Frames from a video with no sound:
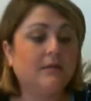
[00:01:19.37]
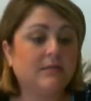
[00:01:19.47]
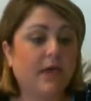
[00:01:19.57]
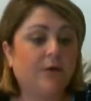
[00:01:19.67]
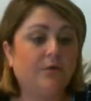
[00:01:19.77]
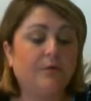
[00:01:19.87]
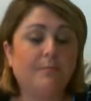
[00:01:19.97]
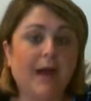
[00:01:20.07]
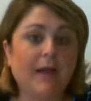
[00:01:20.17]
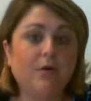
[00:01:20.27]
So, the
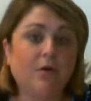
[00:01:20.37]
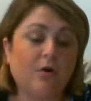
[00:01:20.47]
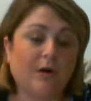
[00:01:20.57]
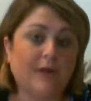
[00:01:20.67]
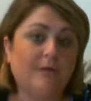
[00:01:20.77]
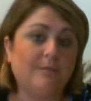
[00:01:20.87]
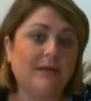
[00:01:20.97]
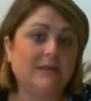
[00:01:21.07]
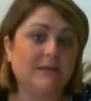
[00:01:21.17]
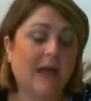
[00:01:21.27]

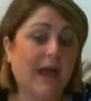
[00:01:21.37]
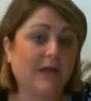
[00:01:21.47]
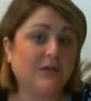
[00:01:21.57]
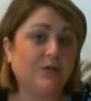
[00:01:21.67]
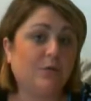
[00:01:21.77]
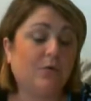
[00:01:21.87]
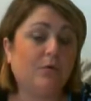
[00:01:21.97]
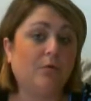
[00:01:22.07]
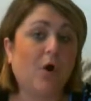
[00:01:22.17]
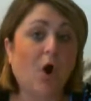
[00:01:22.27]
myocardium is the
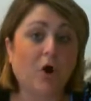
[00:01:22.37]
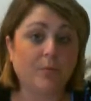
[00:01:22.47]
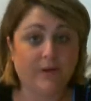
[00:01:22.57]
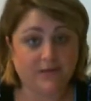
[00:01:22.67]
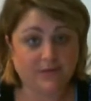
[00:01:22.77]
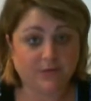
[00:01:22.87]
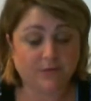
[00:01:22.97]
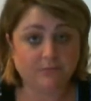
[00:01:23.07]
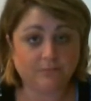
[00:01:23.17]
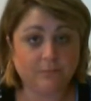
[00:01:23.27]
actual heart
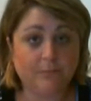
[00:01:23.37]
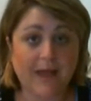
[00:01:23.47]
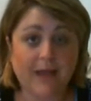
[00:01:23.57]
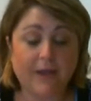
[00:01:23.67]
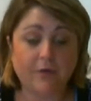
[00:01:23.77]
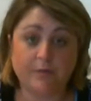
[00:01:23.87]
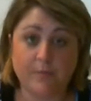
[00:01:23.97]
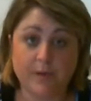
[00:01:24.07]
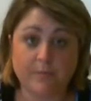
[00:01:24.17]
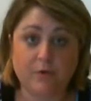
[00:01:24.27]
muscle. Myo,
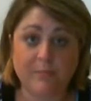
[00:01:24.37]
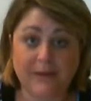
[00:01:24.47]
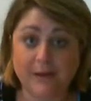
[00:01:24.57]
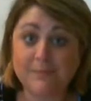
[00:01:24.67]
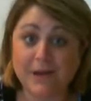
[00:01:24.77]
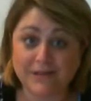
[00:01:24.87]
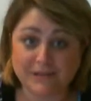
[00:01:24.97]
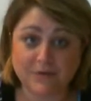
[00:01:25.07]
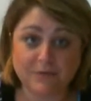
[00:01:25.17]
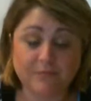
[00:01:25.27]
remember, meaning
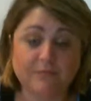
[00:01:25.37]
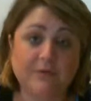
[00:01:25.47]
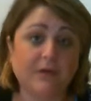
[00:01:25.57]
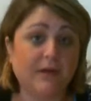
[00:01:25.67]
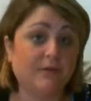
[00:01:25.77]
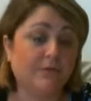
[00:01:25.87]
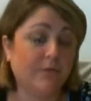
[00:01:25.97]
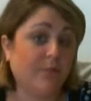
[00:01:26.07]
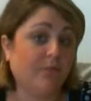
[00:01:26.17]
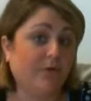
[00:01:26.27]
muscle. If you can
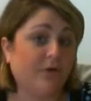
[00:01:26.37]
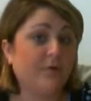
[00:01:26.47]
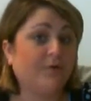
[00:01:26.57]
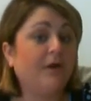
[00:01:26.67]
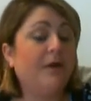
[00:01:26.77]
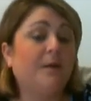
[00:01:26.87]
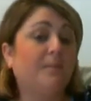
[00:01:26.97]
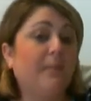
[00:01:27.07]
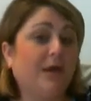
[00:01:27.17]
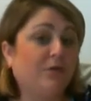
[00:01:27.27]
remember your
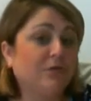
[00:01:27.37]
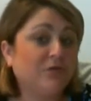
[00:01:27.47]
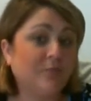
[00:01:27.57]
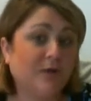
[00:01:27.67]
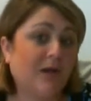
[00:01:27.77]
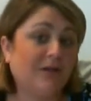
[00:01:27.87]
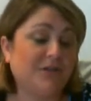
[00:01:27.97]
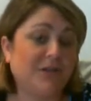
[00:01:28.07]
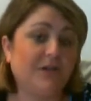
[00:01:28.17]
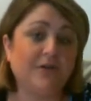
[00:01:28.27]
medical
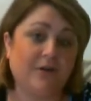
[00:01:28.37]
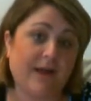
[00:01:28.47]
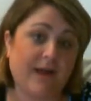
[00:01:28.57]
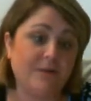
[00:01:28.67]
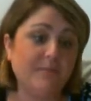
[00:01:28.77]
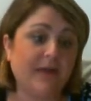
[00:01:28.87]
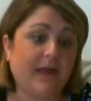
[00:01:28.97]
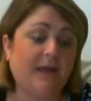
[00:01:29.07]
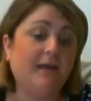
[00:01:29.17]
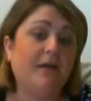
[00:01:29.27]
terminology or
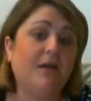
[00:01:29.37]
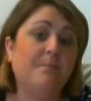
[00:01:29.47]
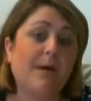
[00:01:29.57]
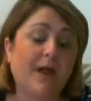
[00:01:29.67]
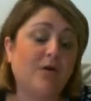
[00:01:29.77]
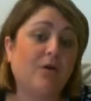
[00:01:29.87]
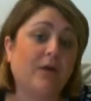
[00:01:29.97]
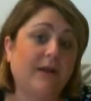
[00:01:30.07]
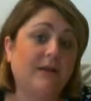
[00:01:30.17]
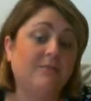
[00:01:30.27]
A&P,
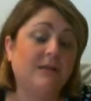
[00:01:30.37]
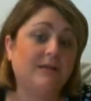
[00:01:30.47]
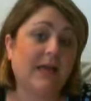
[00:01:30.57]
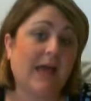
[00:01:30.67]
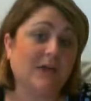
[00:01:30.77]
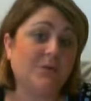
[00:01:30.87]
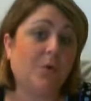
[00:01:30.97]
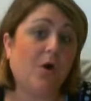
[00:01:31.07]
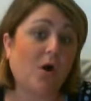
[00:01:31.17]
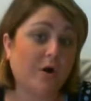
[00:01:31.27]
myocardium is the
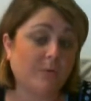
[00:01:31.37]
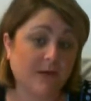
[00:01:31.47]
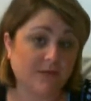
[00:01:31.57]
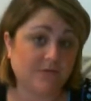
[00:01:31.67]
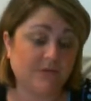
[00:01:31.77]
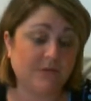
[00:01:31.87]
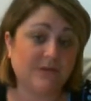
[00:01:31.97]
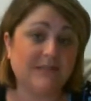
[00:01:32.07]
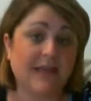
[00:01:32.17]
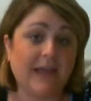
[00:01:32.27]
actual heart muscle, so
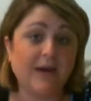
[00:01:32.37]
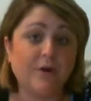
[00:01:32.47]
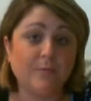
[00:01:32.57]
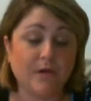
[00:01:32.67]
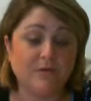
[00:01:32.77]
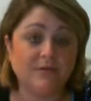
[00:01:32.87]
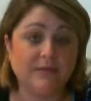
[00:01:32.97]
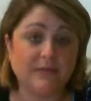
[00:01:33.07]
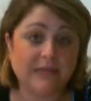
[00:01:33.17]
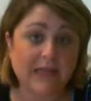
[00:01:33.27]
it's the
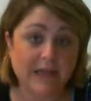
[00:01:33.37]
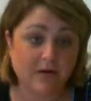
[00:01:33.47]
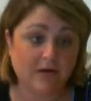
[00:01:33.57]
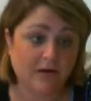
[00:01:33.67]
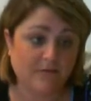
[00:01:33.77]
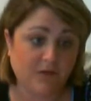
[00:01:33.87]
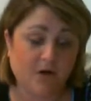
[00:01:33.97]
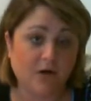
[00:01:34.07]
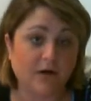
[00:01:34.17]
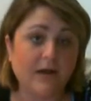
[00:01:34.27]
innermost layer of the
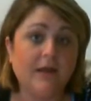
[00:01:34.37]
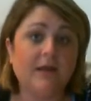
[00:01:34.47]
heart.